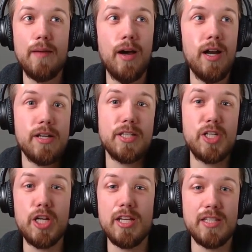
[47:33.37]
Honestly,
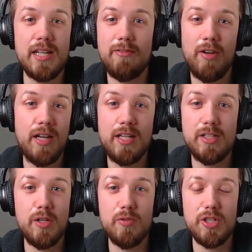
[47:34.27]
she doesn't even need
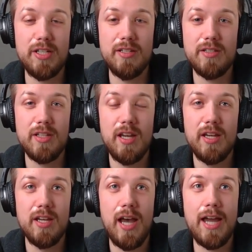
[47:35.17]
to.
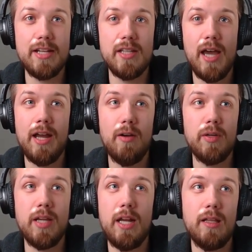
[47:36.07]
I don't
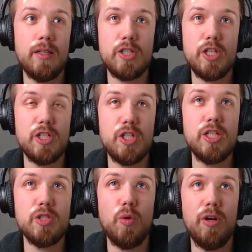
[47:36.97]
get it. Like she
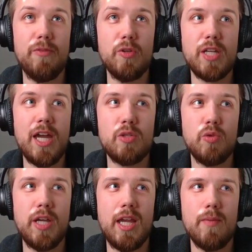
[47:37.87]
is one of those
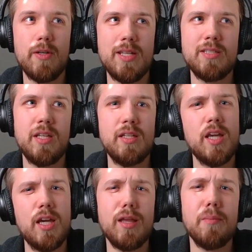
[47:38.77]
casual gamers that's like,
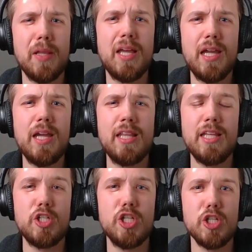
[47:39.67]
yeah, I'll play it, and
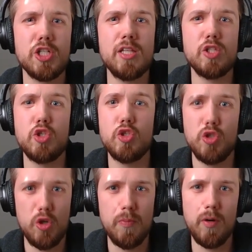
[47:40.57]
then she just gets
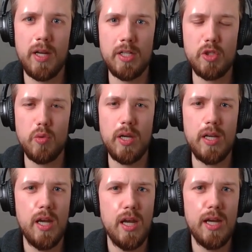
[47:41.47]
super into
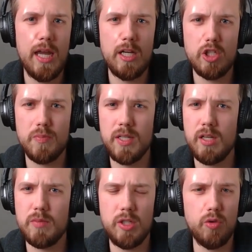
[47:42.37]
it and just
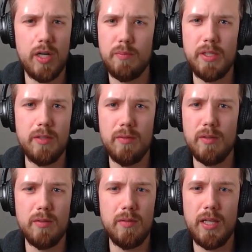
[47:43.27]
becomes incredibly,
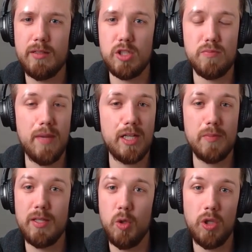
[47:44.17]
just makes
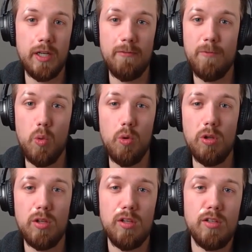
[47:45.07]
me look like a fool.